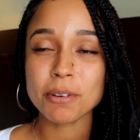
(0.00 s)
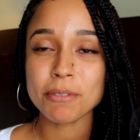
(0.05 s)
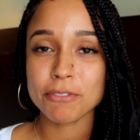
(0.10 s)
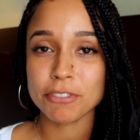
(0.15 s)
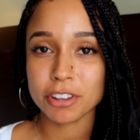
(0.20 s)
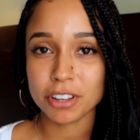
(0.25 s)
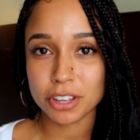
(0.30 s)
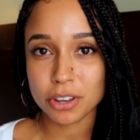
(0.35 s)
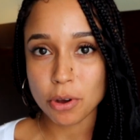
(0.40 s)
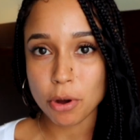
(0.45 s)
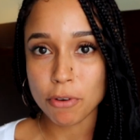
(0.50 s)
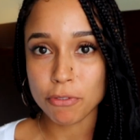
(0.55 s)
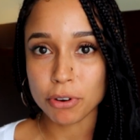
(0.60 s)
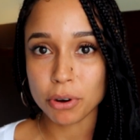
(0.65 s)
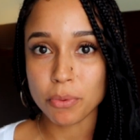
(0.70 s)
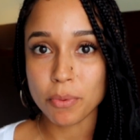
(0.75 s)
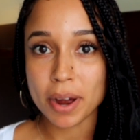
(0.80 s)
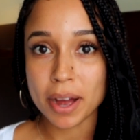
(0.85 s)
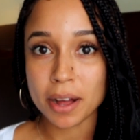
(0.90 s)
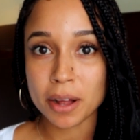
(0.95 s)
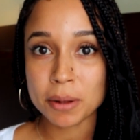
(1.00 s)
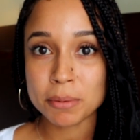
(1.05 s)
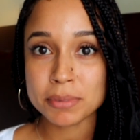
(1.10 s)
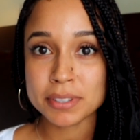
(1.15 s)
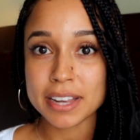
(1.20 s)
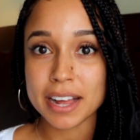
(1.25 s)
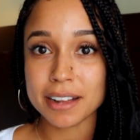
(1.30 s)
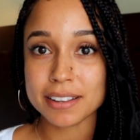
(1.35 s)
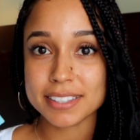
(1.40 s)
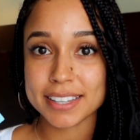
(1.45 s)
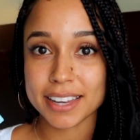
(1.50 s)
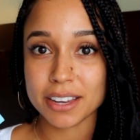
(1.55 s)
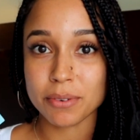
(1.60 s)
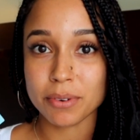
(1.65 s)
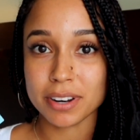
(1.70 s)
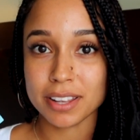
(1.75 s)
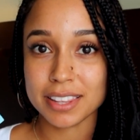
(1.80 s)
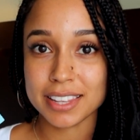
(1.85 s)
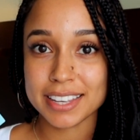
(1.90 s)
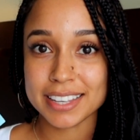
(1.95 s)
or feeling overwhelmed, I'll take
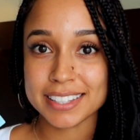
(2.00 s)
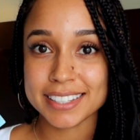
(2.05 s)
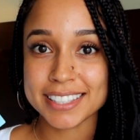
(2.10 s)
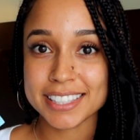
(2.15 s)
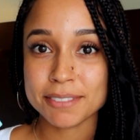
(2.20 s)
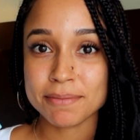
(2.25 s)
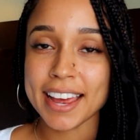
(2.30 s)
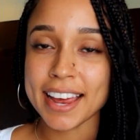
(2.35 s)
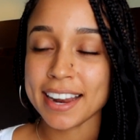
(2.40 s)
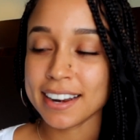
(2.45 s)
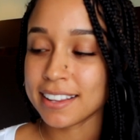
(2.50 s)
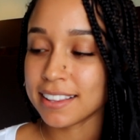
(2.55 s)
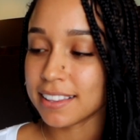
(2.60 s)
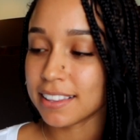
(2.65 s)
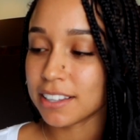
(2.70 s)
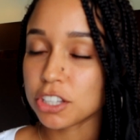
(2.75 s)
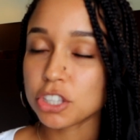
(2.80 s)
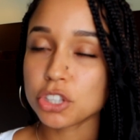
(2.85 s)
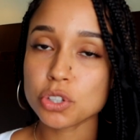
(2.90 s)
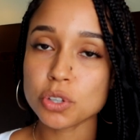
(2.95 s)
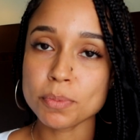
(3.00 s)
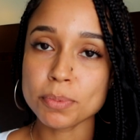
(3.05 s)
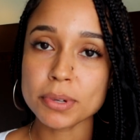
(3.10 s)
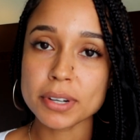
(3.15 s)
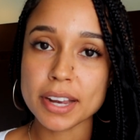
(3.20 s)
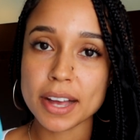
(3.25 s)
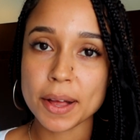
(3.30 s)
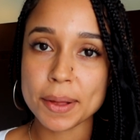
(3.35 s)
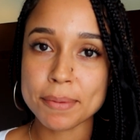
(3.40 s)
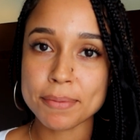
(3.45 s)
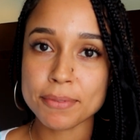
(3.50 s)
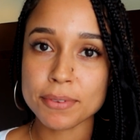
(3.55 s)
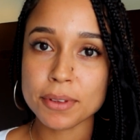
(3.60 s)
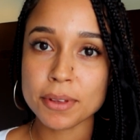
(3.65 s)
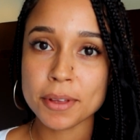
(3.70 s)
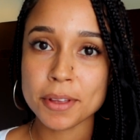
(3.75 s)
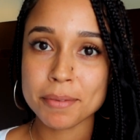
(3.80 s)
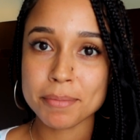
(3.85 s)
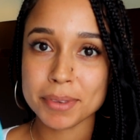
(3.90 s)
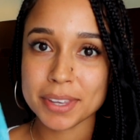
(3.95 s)
one of these. And super
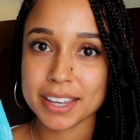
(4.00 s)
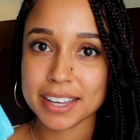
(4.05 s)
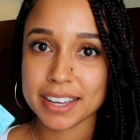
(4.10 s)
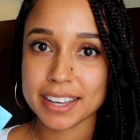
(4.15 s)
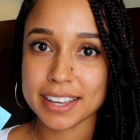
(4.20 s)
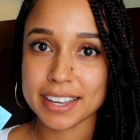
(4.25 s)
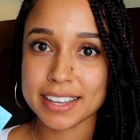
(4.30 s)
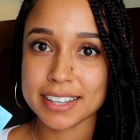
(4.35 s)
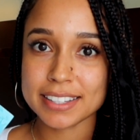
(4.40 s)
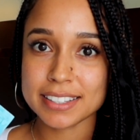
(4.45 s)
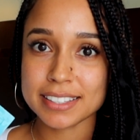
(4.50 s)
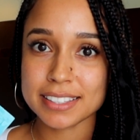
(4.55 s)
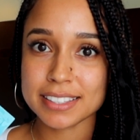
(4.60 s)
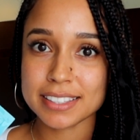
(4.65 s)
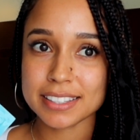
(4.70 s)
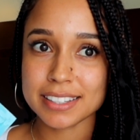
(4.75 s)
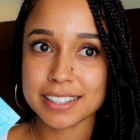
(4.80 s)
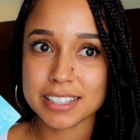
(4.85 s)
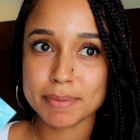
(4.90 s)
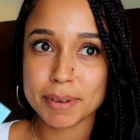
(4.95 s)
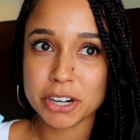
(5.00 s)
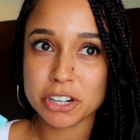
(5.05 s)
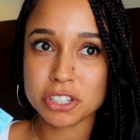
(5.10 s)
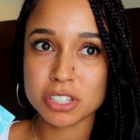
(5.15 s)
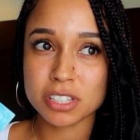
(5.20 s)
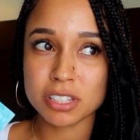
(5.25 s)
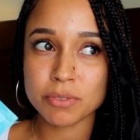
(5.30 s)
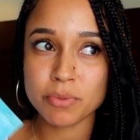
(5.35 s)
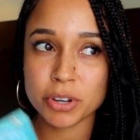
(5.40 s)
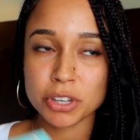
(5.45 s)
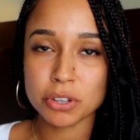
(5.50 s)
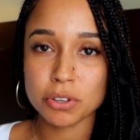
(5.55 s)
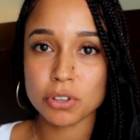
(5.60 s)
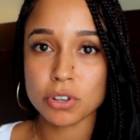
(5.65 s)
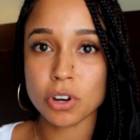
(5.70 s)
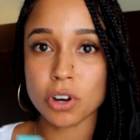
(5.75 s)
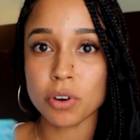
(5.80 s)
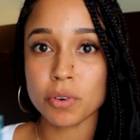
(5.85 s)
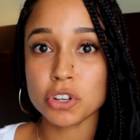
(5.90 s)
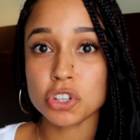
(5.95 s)
helpful because especially when you
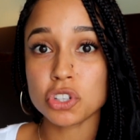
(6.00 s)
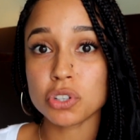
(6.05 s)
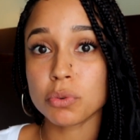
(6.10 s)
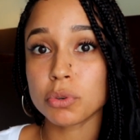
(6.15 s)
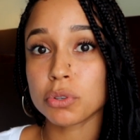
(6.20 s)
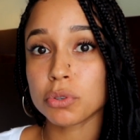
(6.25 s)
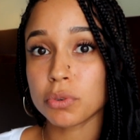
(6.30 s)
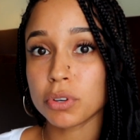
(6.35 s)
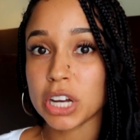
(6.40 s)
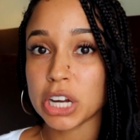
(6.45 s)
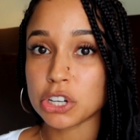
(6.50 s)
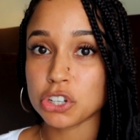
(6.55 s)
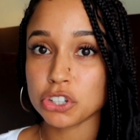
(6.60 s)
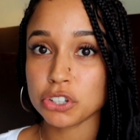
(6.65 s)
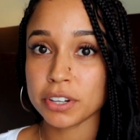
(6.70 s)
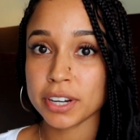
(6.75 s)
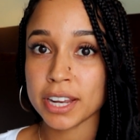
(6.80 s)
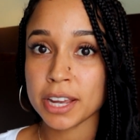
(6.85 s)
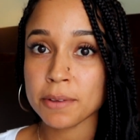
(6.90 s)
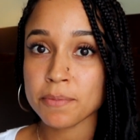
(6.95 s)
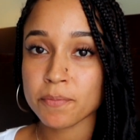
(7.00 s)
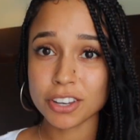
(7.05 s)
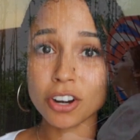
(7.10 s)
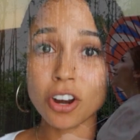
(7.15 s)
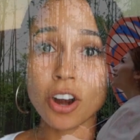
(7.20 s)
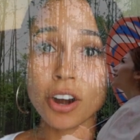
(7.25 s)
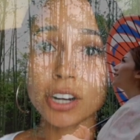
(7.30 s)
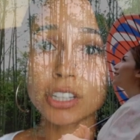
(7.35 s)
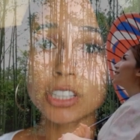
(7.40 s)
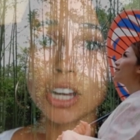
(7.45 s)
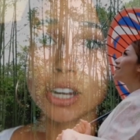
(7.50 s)
go into a new country, there are a